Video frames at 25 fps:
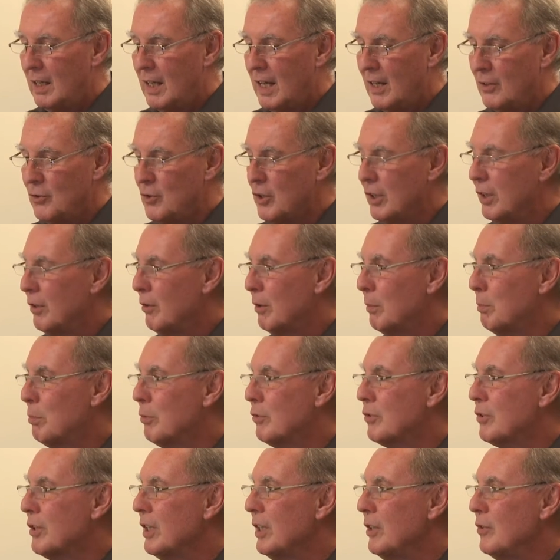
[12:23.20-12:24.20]
engineering
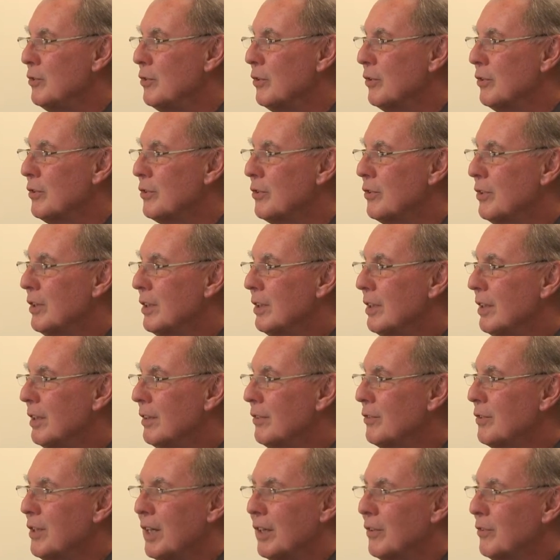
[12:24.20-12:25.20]
procedures,
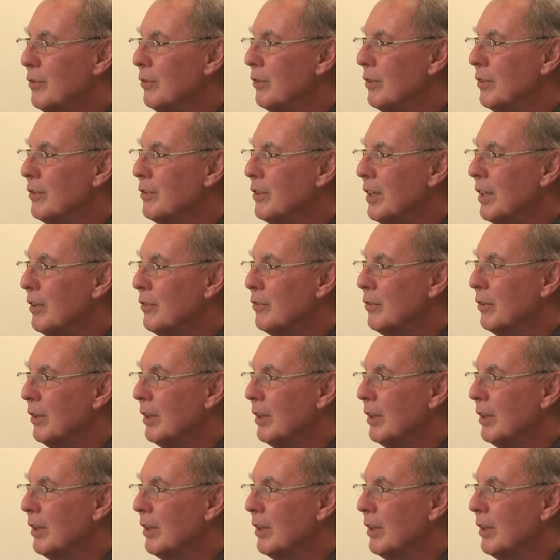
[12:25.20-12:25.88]
etc., etc.